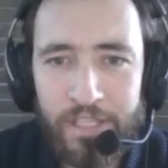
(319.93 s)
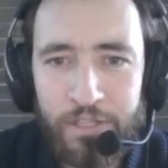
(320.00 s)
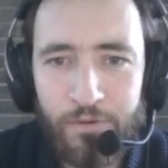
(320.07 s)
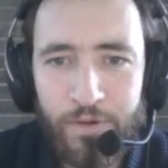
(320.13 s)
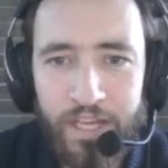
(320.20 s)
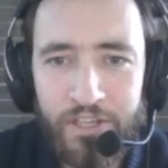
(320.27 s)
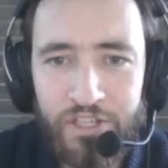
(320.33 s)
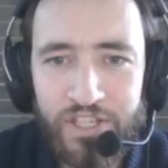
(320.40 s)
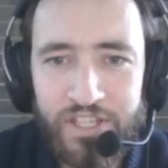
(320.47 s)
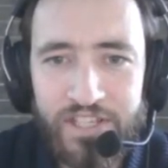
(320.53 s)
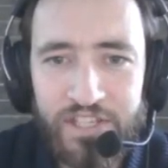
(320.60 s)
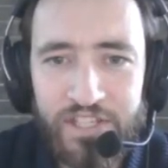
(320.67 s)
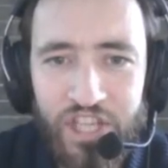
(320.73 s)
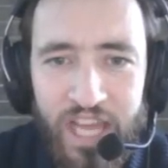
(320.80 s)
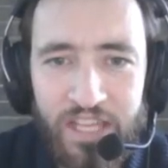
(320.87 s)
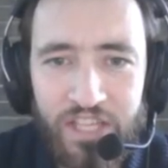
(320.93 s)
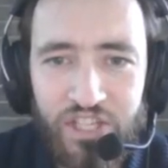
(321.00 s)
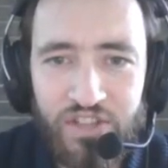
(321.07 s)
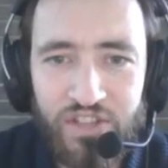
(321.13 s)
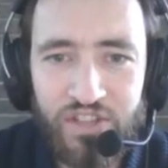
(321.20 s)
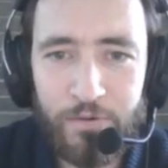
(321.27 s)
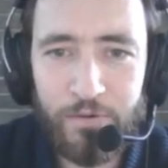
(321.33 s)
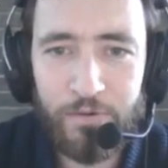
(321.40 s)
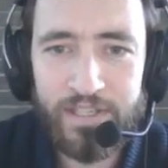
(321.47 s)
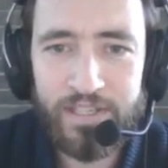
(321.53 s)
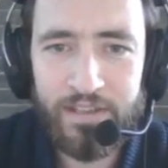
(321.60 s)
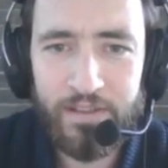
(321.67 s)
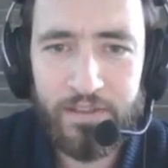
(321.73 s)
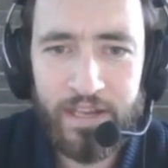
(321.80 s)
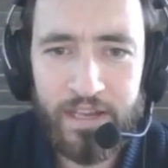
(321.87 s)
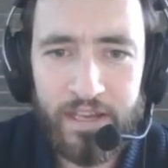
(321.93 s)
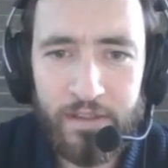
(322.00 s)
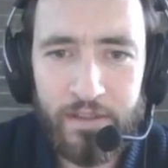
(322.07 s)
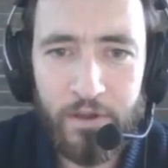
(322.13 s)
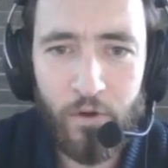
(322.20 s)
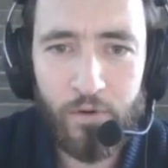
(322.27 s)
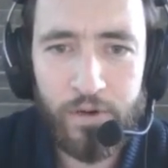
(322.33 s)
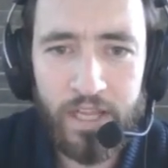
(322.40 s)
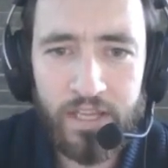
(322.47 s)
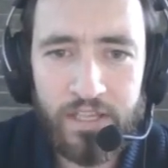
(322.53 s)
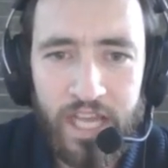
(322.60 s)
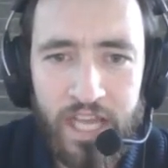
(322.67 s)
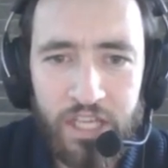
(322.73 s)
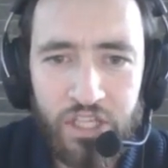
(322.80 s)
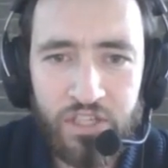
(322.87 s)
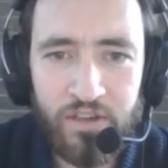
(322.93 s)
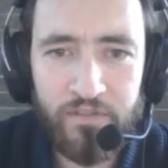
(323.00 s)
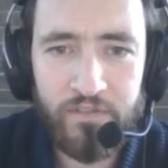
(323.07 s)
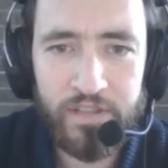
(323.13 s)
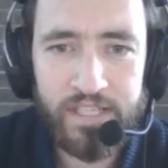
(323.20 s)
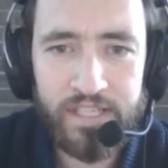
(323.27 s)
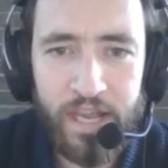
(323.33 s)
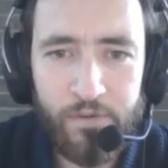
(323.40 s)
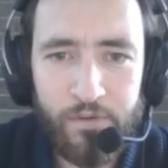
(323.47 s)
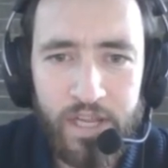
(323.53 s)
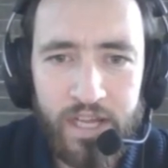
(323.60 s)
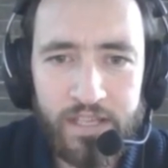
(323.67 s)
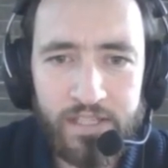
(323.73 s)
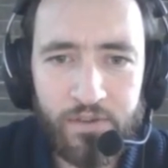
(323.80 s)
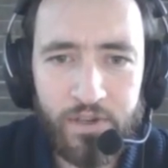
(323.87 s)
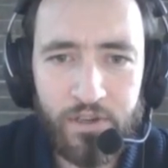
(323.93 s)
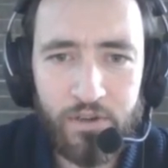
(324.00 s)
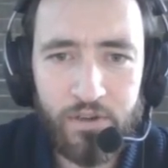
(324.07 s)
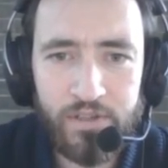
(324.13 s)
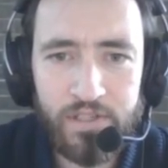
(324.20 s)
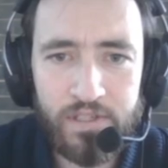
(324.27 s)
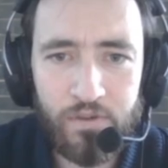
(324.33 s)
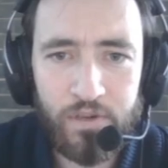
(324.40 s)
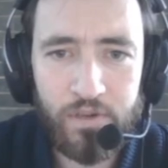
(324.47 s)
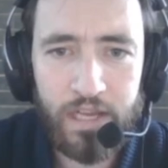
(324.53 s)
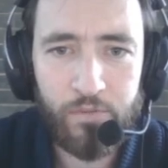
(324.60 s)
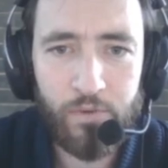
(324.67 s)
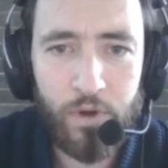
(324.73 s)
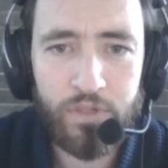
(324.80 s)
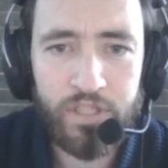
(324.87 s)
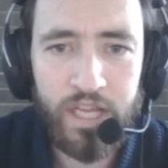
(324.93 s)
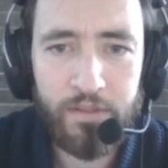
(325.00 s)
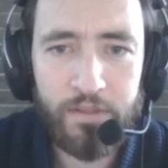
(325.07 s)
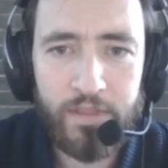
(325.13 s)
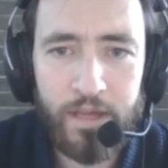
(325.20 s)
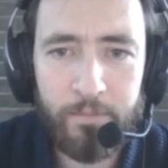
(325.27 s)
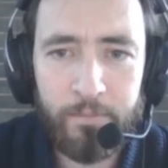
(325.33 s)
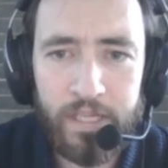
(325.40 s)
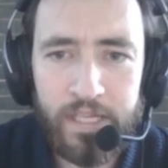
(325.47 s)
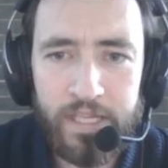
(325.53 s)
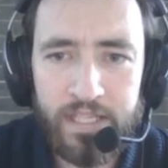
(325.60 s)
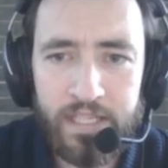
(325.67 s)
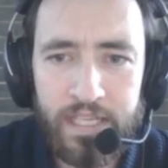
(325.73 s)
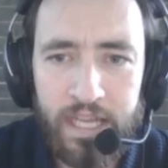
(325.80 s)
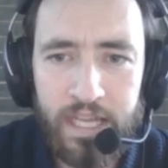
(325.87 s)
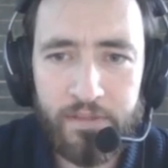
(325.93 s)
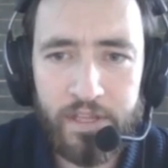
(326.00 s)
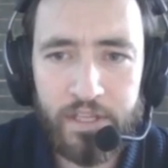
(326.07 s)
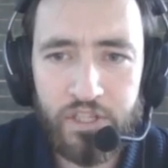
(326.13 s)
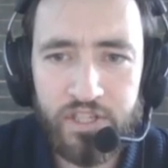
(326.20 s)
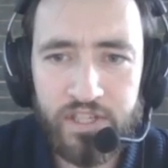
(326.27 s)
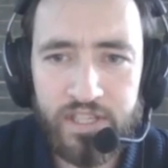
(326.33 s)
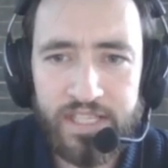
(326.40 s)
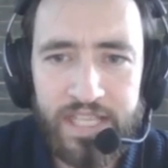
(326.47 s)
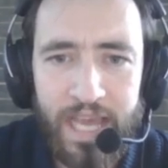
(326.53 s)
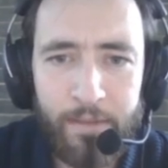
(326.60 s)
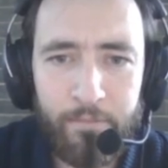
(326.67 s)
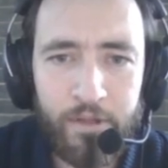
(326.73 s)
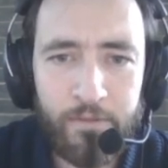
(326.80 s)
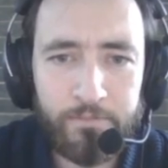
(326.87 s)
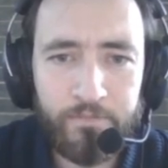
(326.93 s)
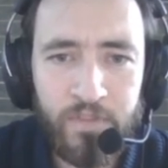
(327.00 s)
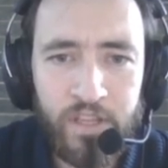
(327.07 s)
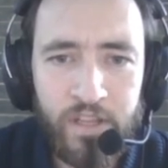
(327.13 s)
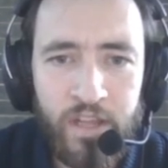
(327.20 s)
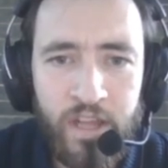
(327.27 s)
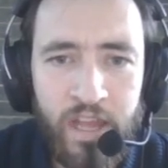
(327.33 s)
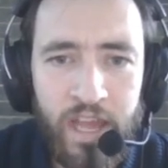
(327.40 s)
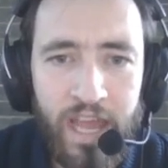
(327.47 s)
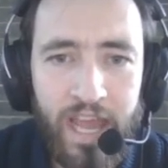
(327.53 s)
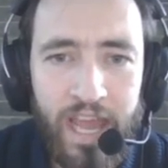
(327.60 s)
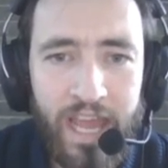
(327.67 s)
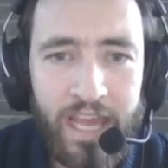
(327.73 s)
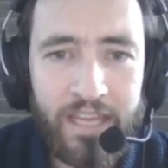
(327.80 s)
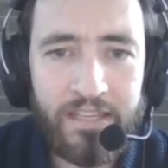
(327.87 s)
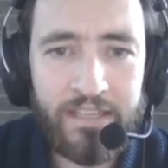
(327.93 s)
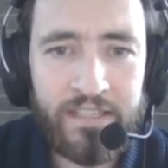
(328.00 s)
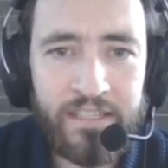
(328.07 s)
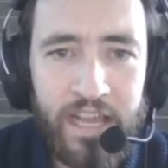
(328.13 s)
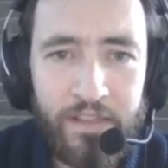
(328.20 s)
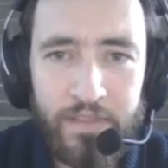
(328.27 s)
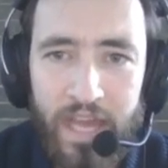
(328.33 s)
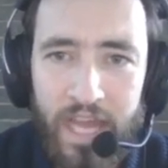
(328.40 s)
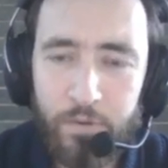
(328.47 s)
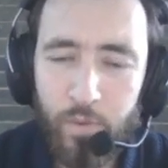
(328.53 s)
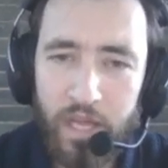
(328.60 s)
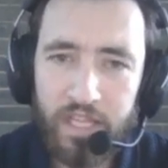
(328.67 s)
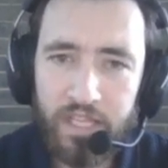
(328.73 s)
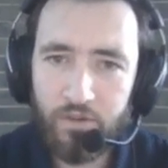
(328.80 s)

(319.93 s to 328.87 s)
you can just change the orientation of these areas. You can also like rotate them easily and they just snap. And that way